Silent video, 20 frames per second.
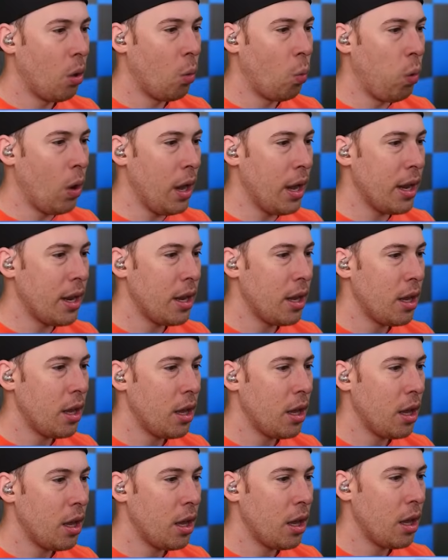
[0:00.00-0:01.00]
What?
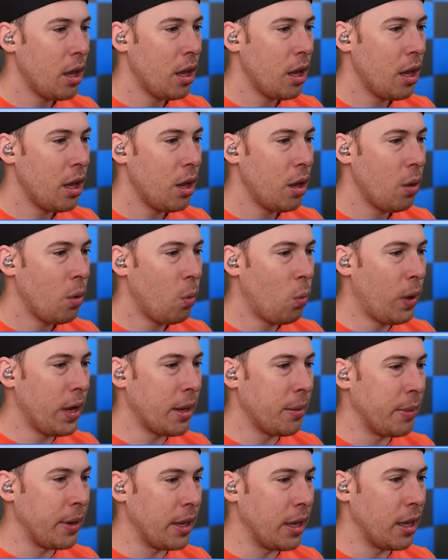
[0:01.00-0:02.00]

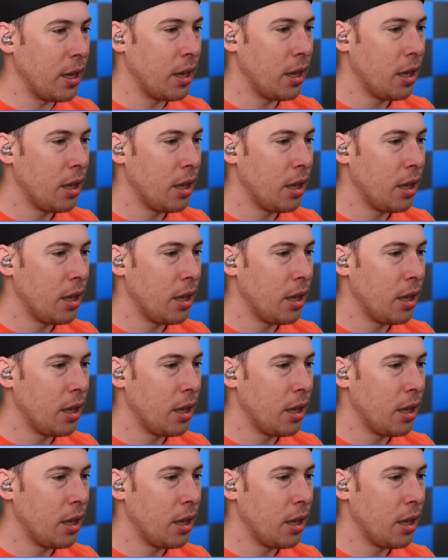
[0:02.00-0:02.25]
Wait a minute.